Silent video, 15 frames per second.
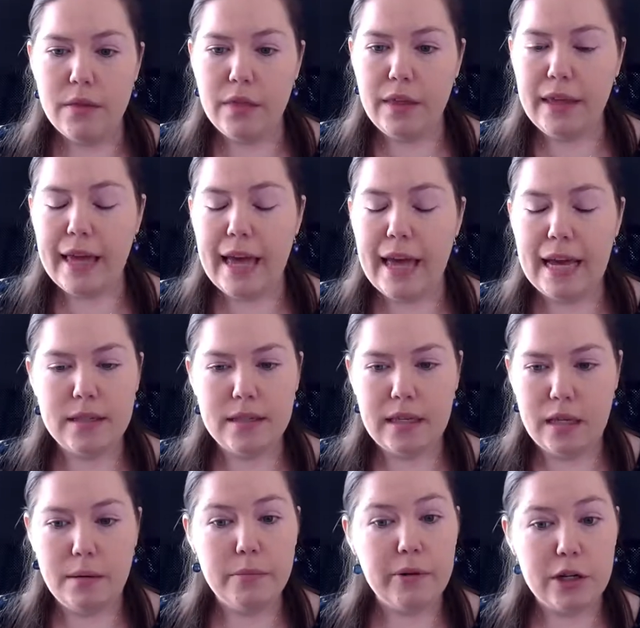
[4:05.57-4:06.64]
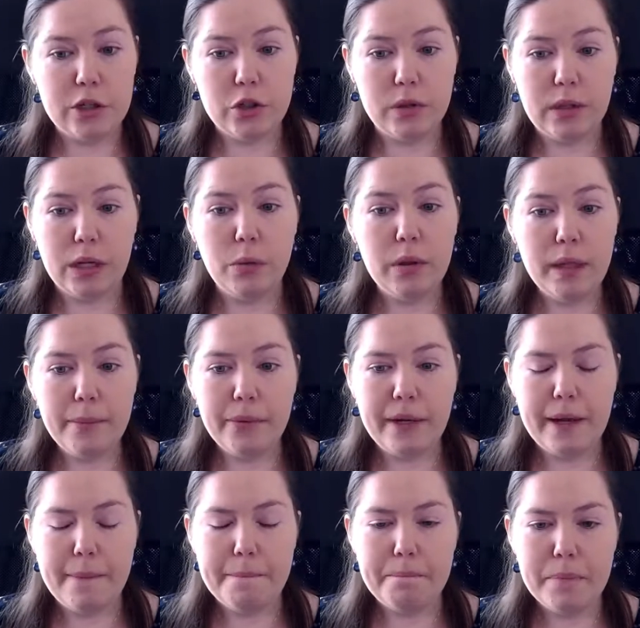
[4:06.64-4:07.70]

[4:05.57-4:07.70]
the gas is in pressure equilibrium,